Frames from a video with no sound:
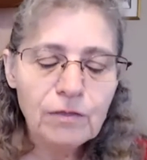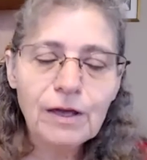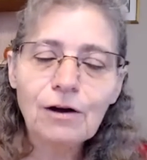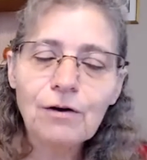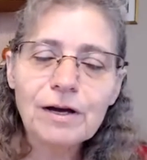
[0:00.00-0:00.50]

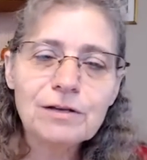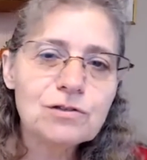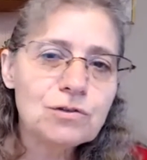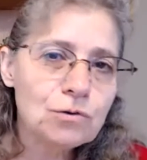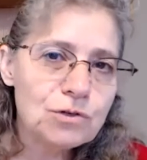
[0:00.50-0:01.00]
They are a
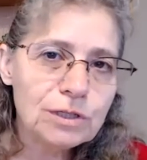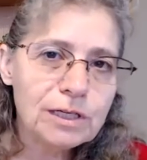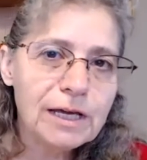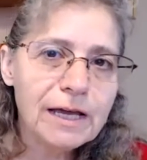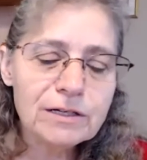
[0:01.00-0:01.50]

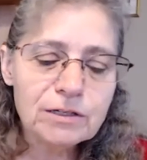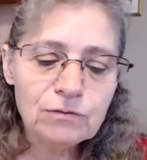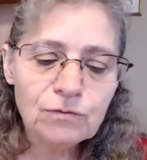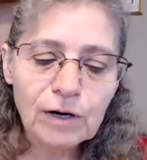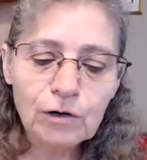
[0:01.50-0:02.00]
socially and
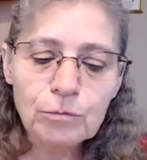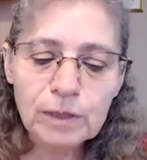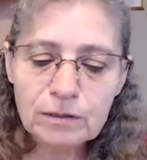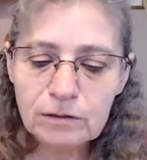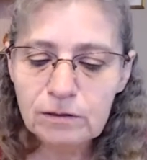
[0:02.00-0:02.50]

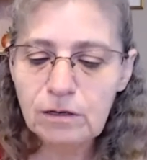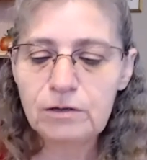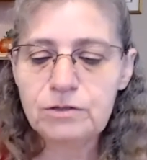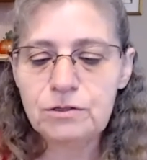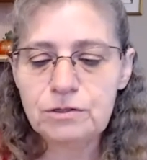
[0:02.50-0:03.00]
environmentally
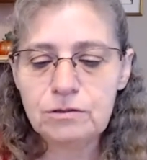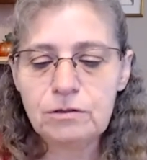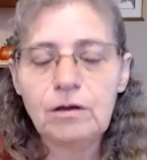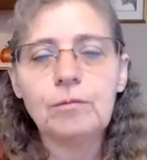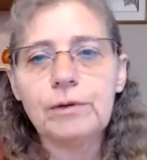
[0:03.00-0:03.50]
conscious
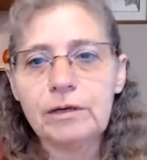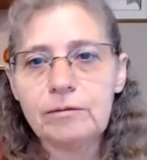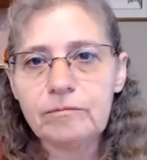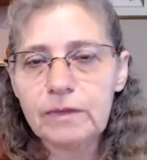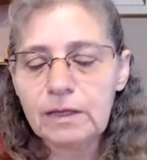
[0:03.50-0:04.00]
company.
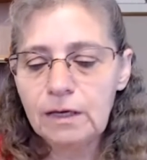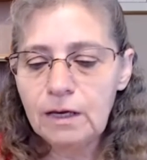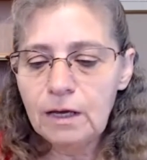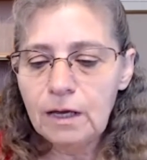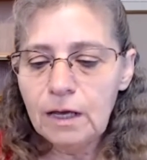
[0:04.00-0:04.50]

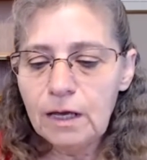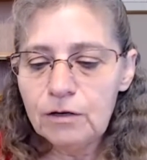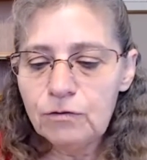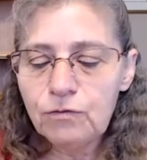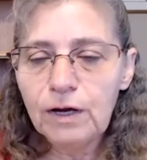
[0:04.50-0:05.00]
And
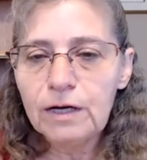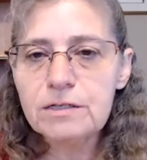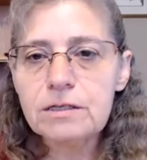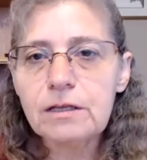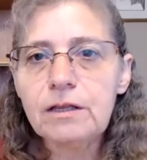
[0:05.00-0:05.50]
in
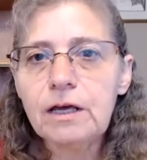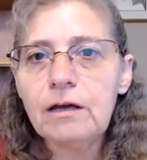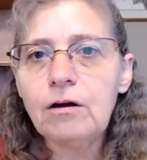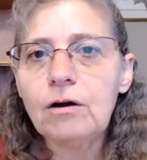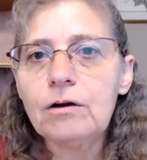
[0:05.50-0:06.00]
fact,
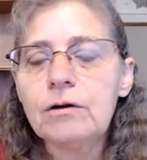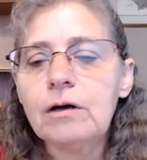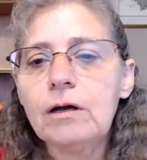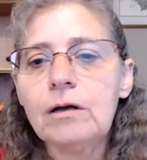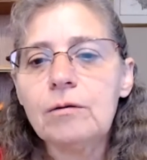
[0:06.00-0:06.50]
they
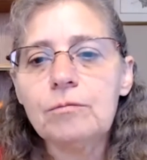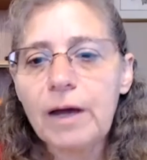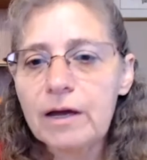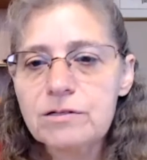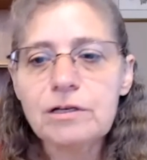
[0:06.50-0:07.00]
are
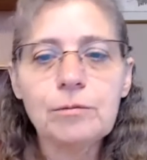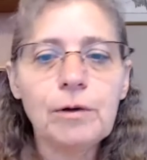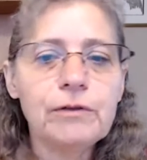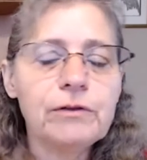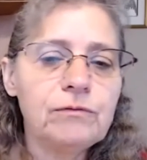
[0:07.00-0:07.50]
passionate
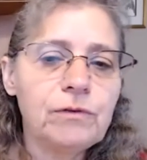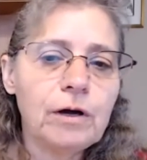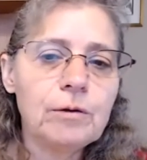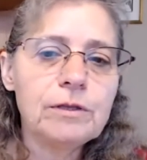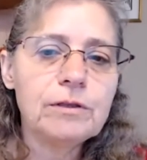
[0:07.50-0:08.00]
about the
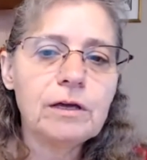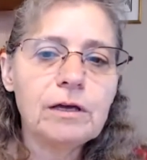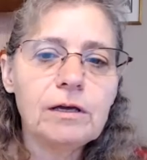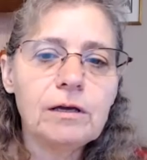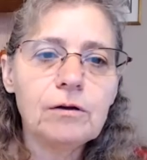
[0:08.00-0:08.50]
environment.
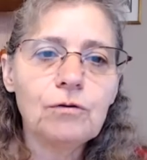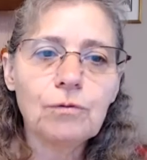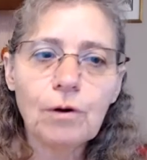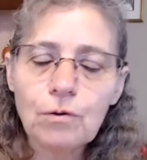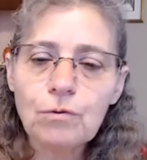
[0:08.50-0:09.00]
They
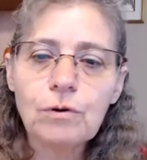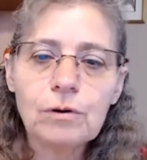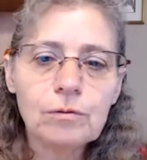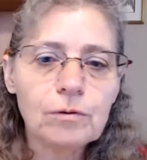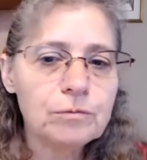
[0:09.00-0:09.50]
grow
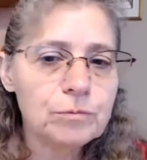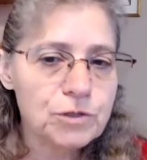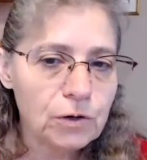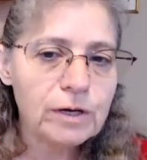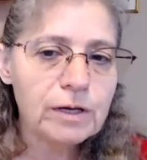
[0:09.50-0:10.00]
the
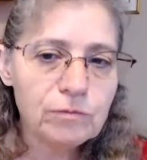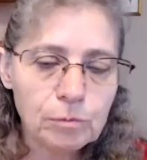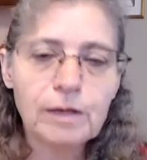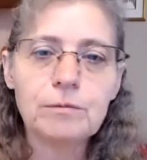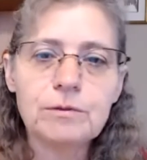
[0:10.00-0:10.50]
majority of the
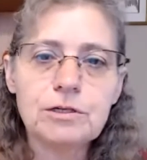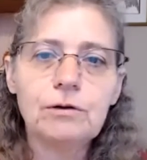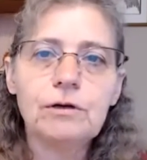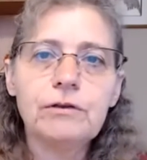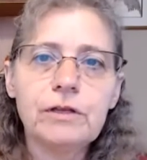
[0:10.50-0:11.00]
plant
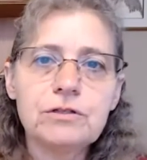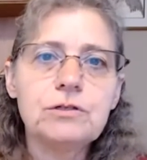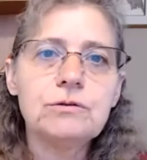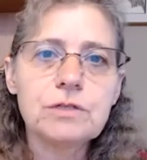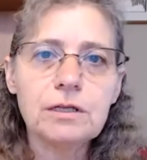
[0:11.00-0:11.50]
material that's
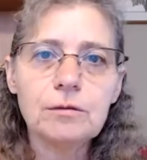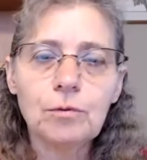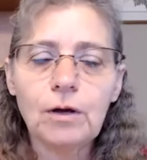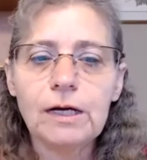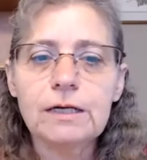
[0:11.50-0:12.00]
used in the
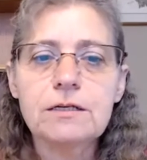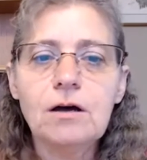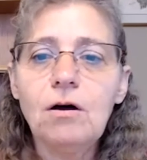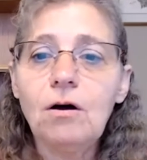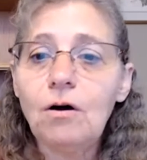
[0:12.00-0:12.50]
product
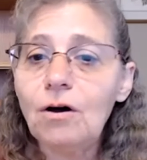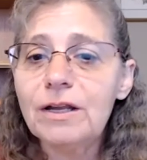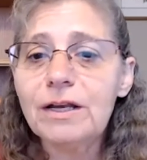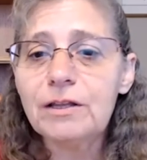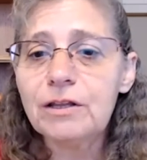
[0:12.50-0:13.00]

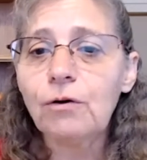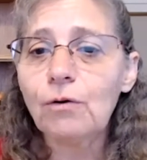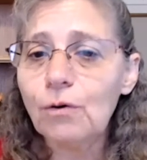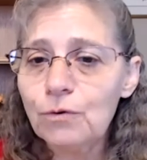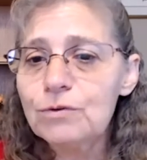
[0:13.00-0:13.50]
on their
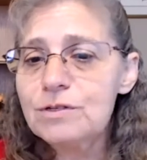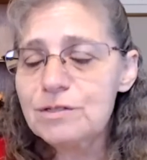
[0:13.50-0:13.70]
own